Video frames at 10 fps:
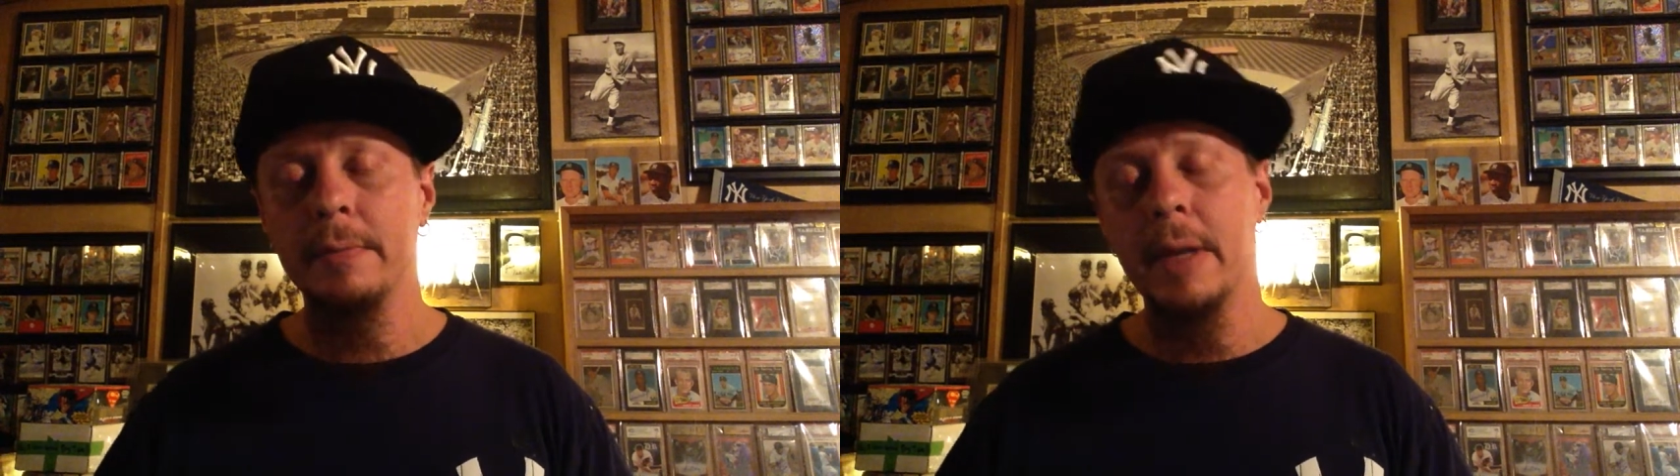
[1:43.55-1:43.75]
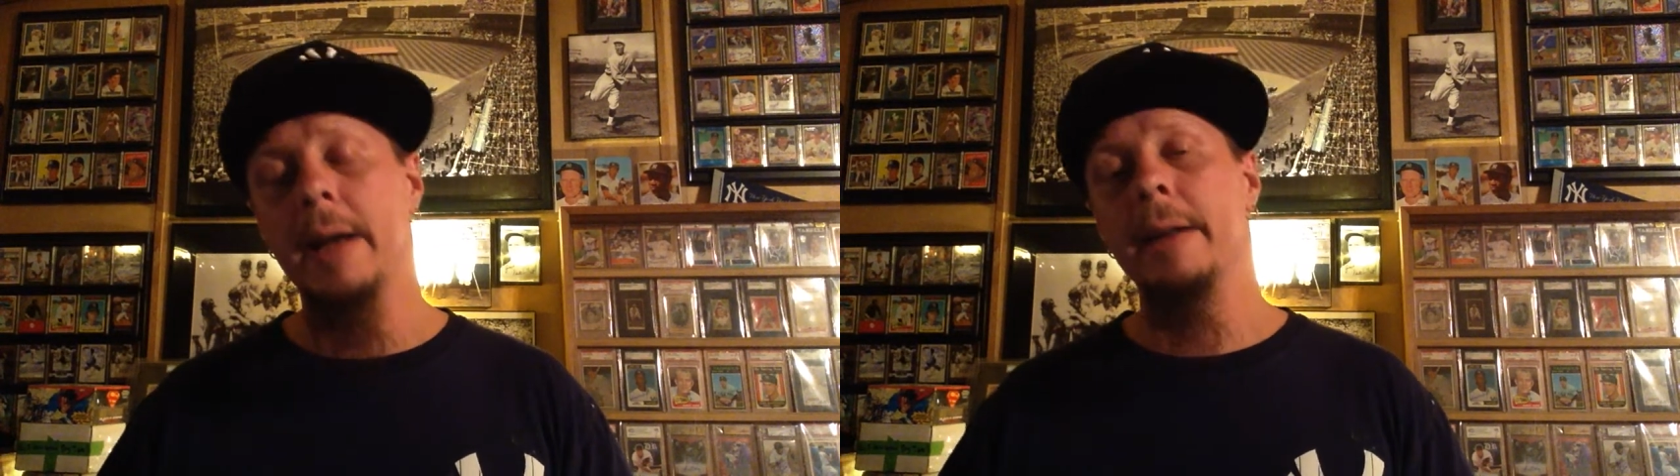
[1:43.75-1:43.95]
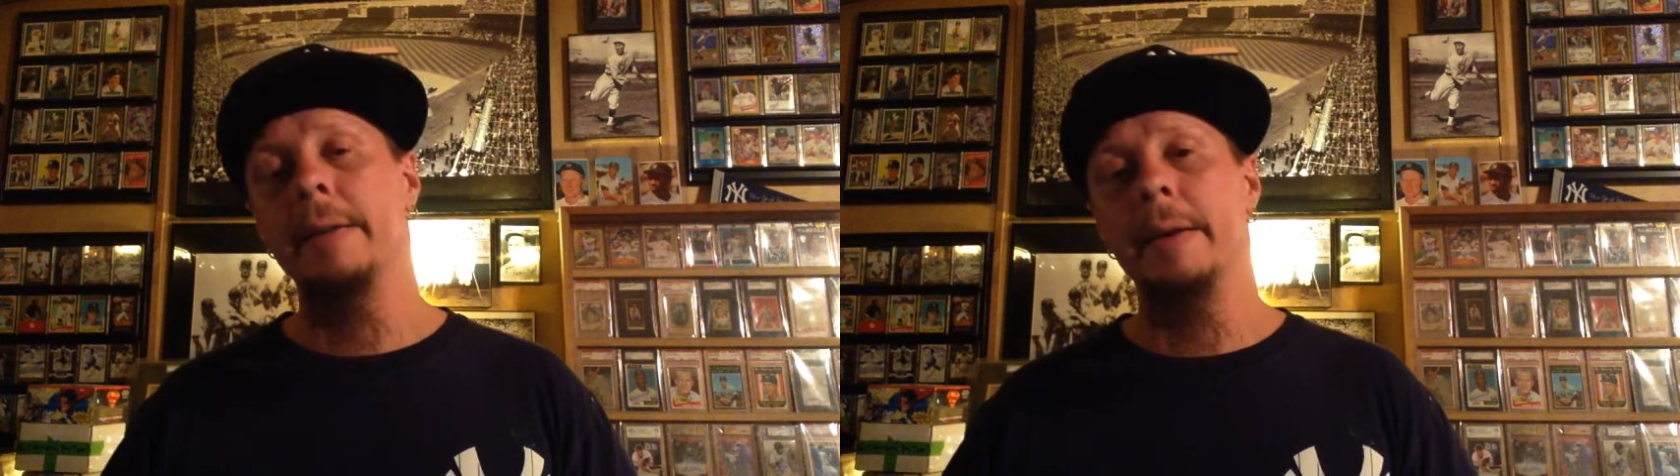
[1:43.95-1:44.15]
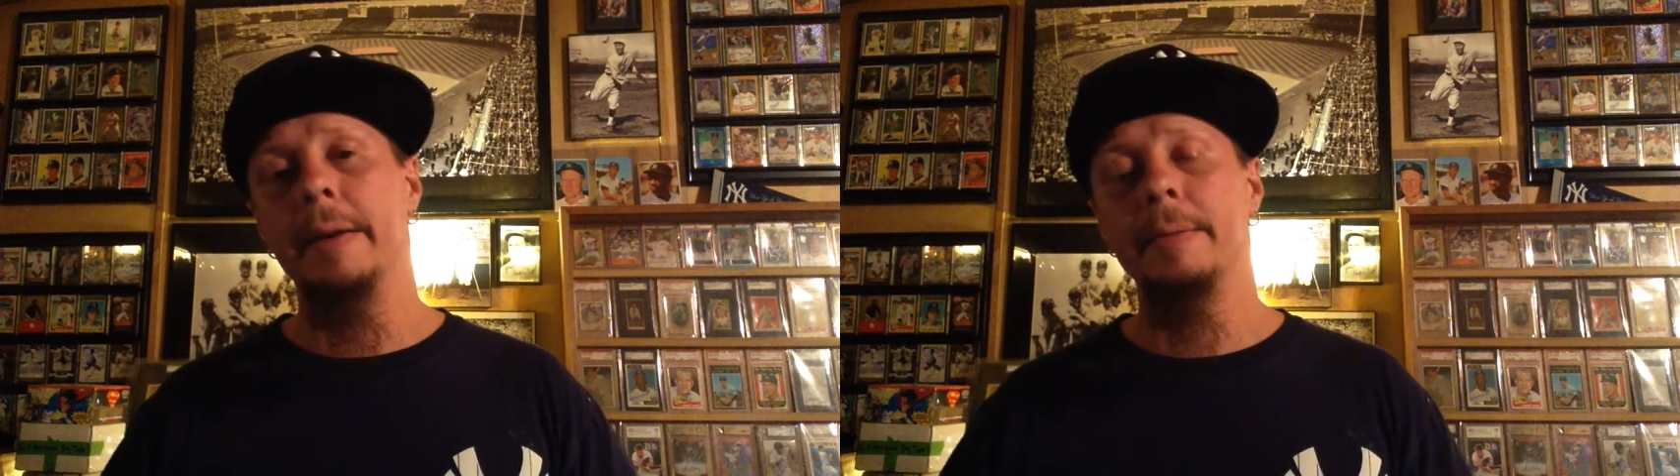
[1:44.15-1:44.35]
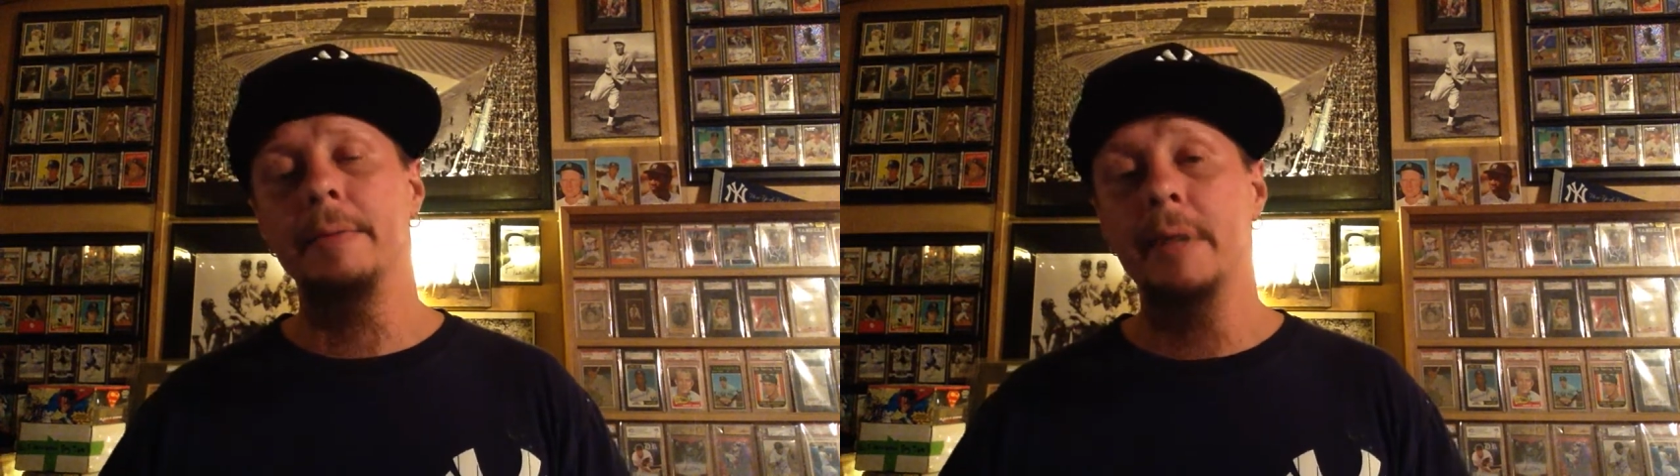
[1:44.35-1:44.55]
and
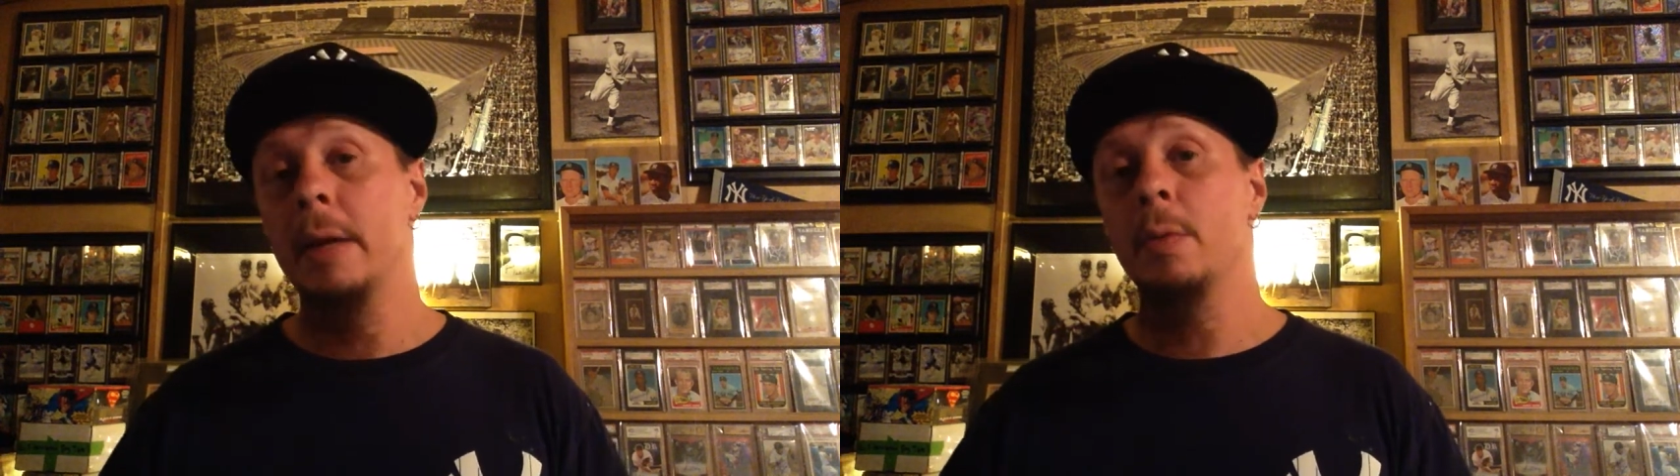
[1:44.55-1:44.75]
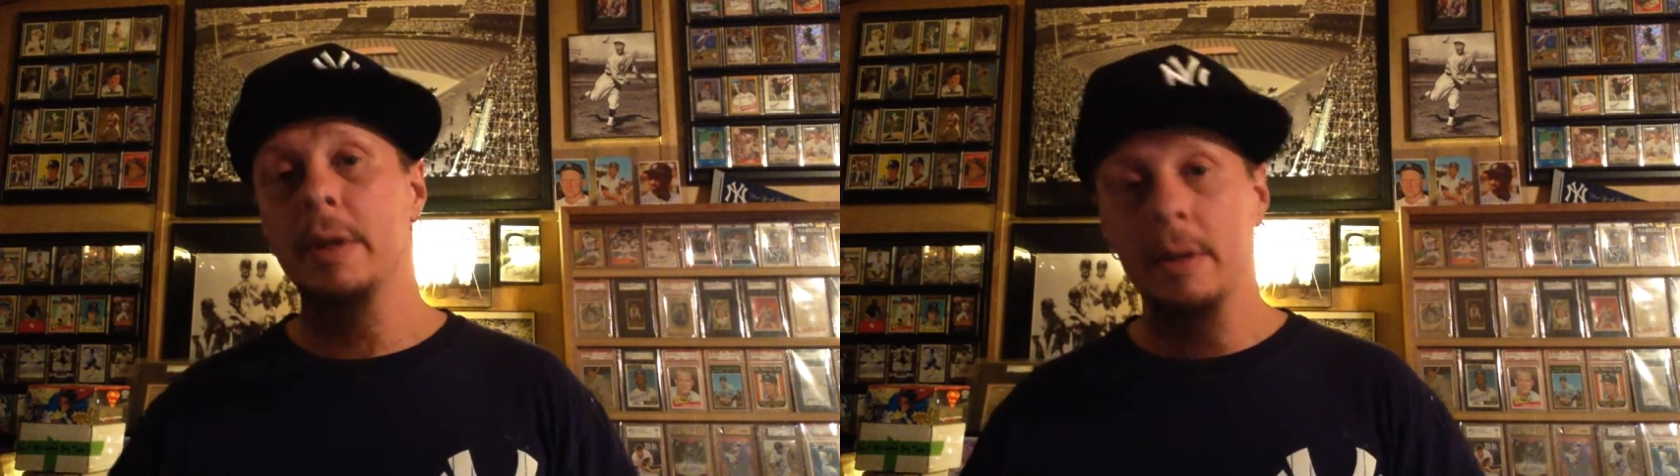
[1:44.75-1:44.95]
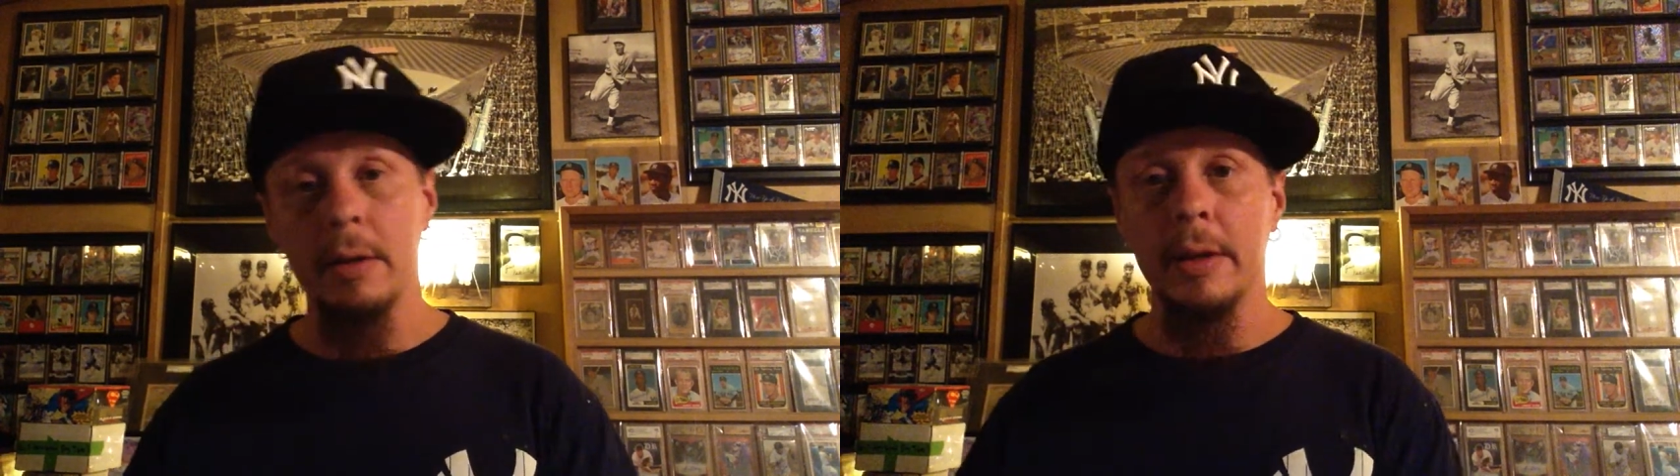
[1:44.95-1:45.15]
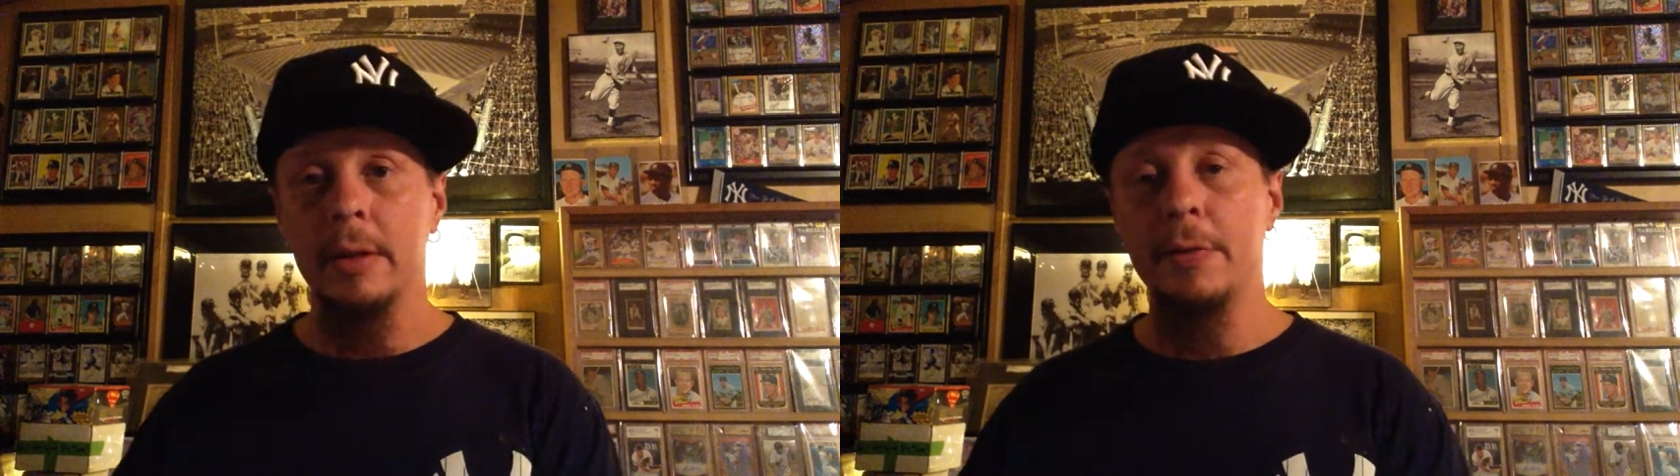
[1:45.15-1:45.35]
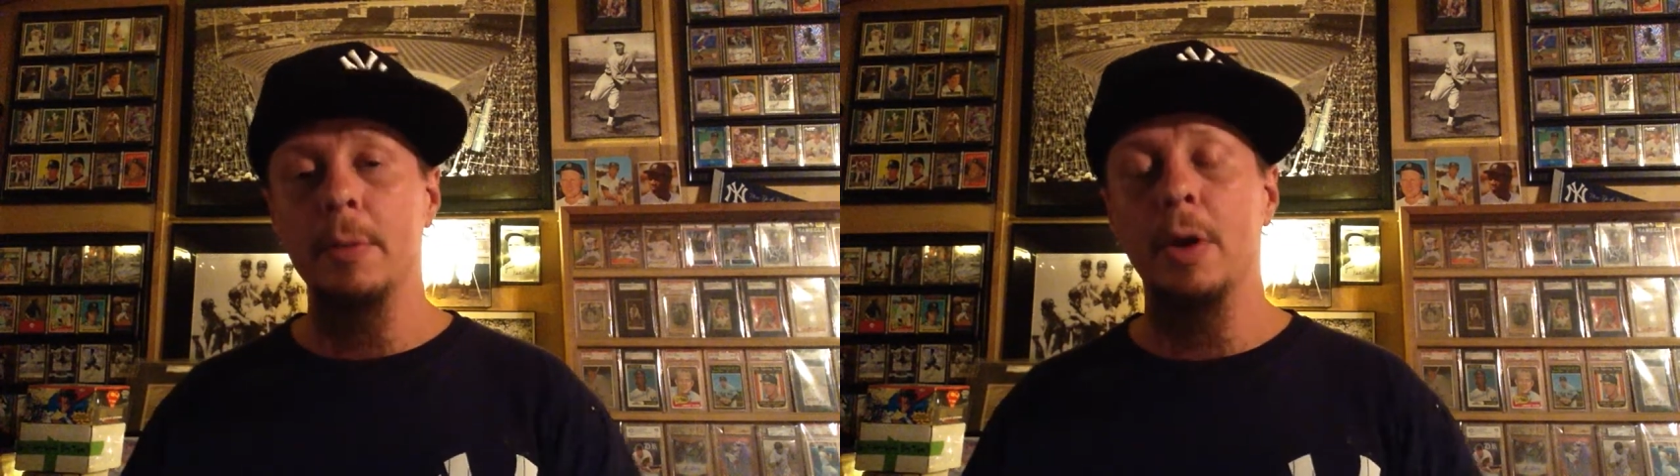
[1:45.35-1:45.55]
uh, then he went on in
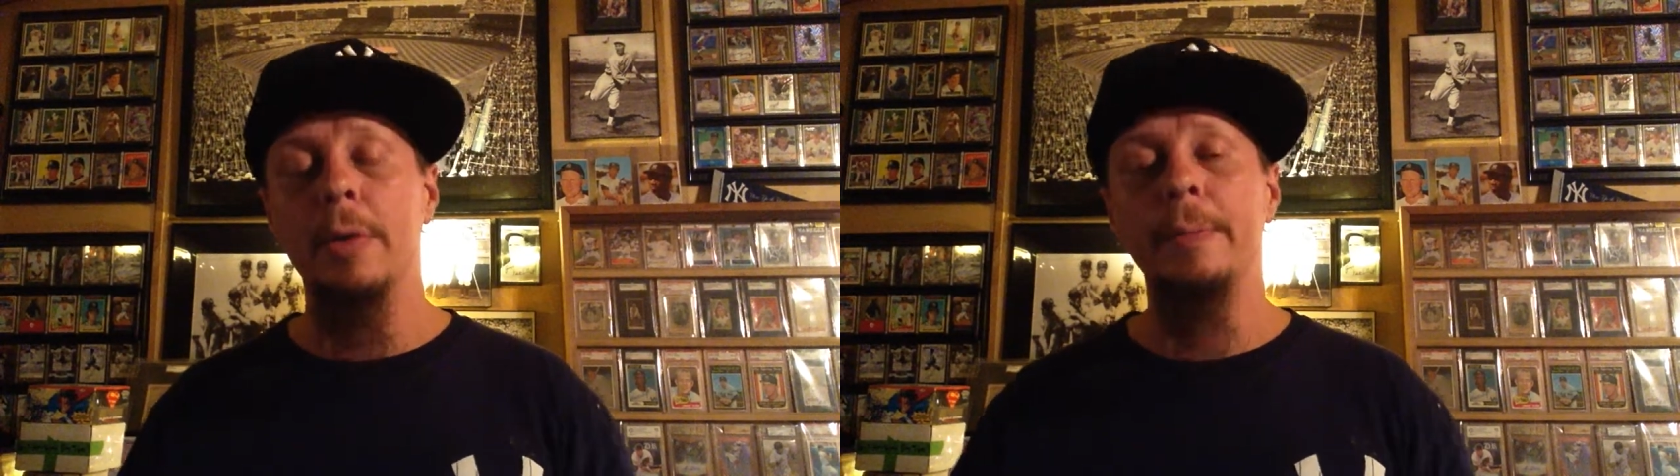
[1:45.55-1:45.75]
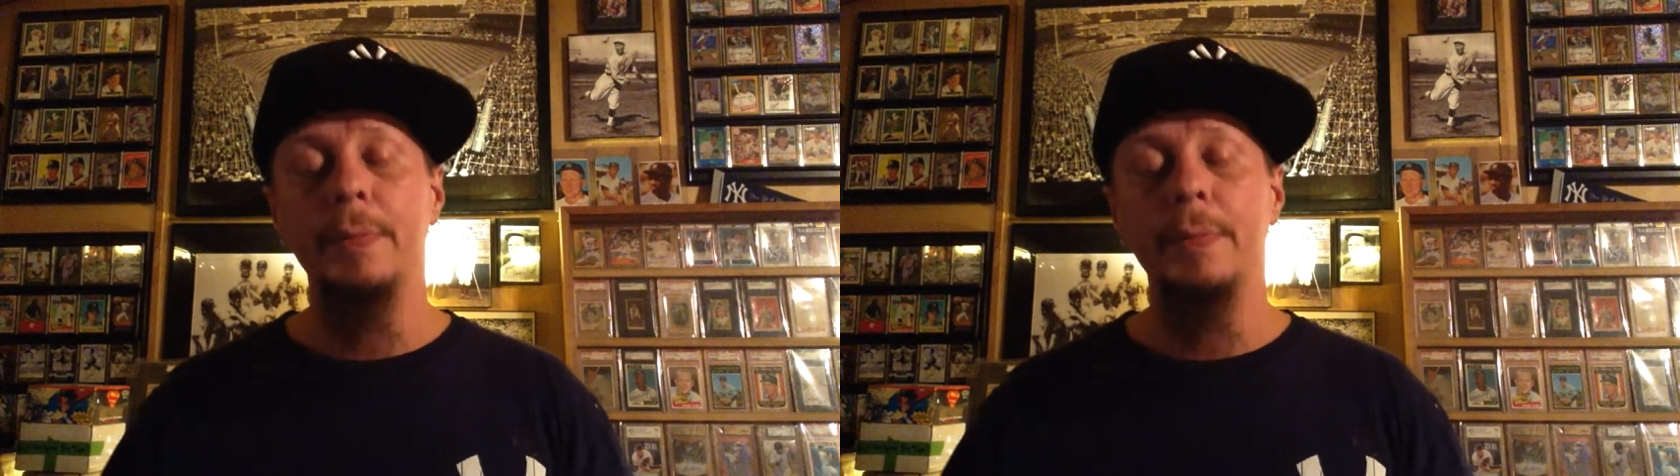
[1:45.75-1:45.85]
football.